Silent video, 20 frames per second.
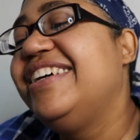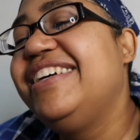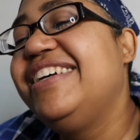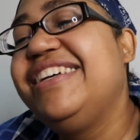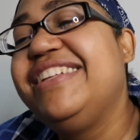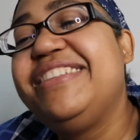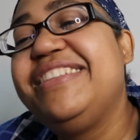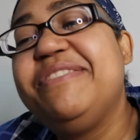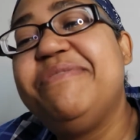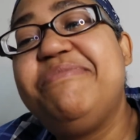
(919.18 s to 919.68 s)

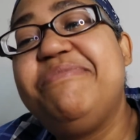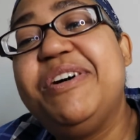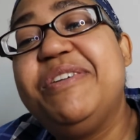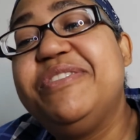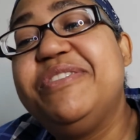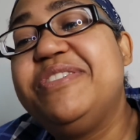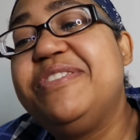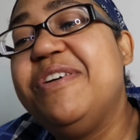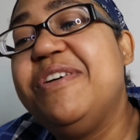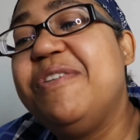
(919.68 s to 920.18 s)
hit the
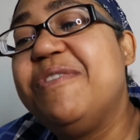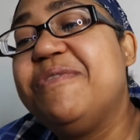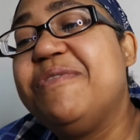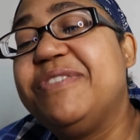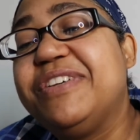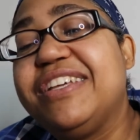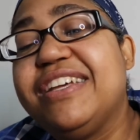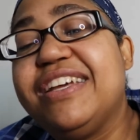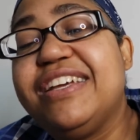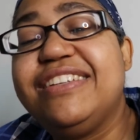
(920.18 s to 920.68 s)
post
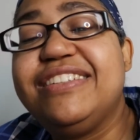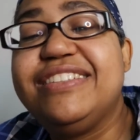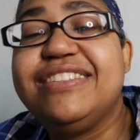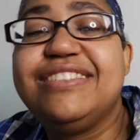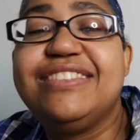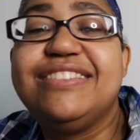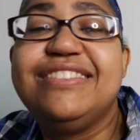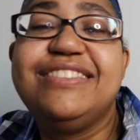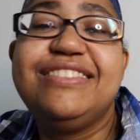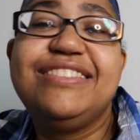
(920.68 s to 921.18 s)

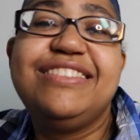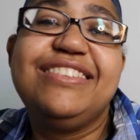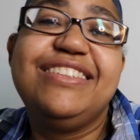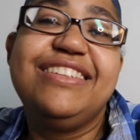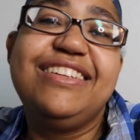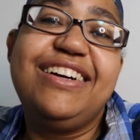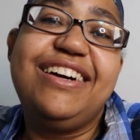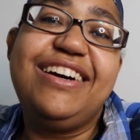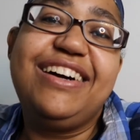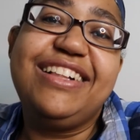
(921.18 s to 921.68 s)
notification,
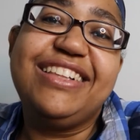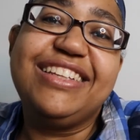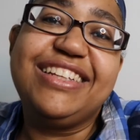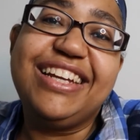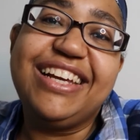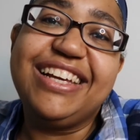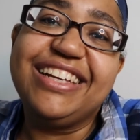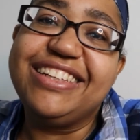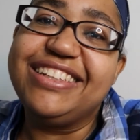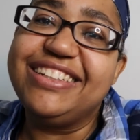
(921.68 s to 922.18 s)
all of
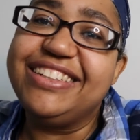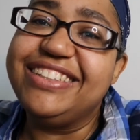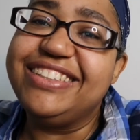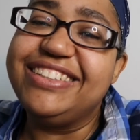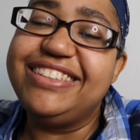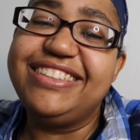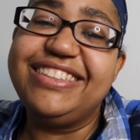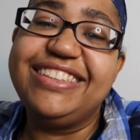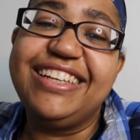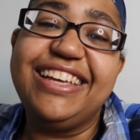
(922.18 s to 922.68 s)
that good
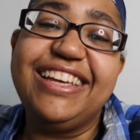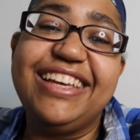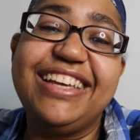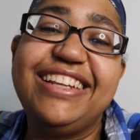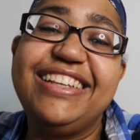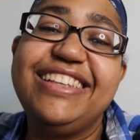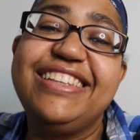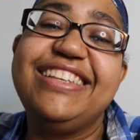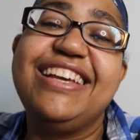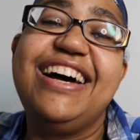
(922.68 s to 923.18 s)

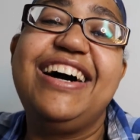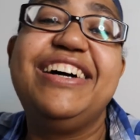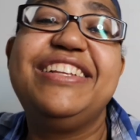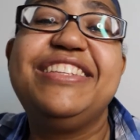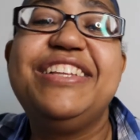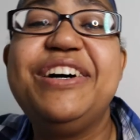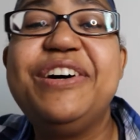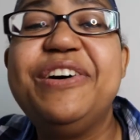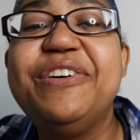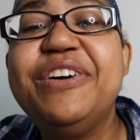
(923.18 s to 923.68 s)
shit. Y'all
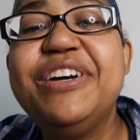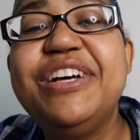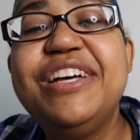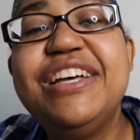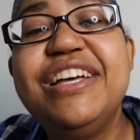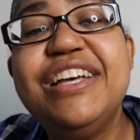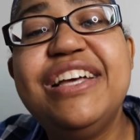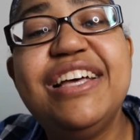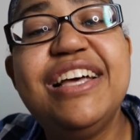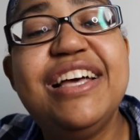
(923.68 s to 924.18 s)
know
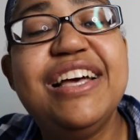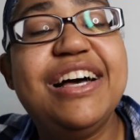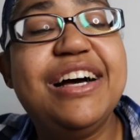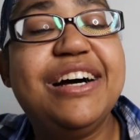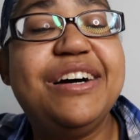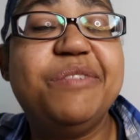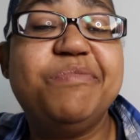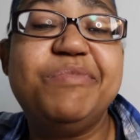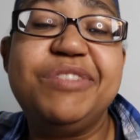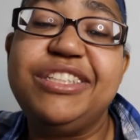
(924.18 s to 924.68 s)

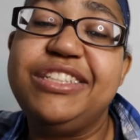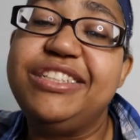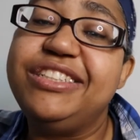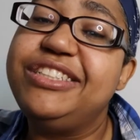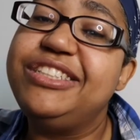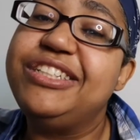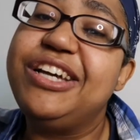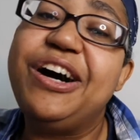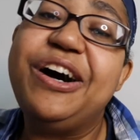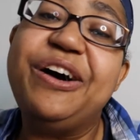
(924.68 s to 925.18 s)
I'ma
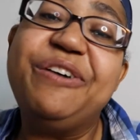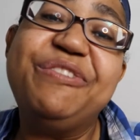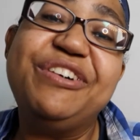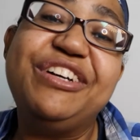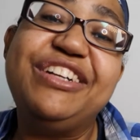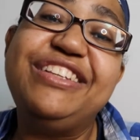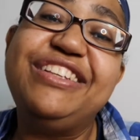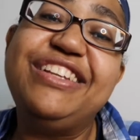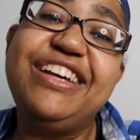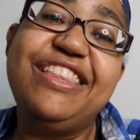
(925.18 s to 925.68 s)
hit y'all
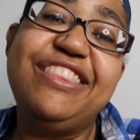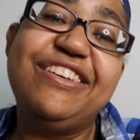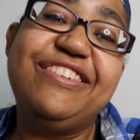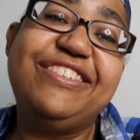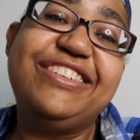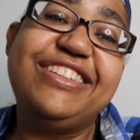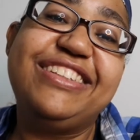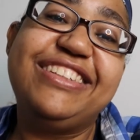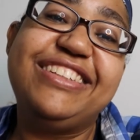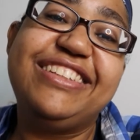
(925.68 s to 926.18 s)
with another
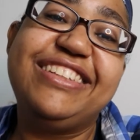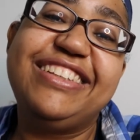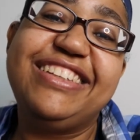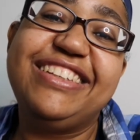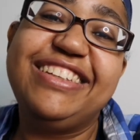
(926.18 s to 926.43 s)
one.